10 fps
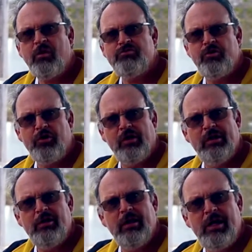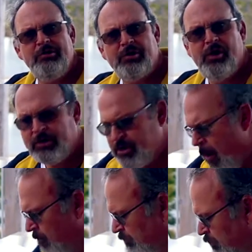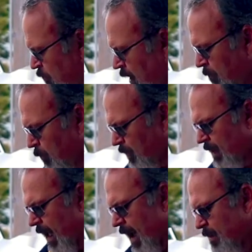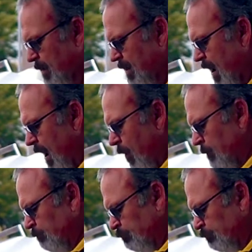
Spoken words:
so they're a little undercooked, but we're gonna add them in now,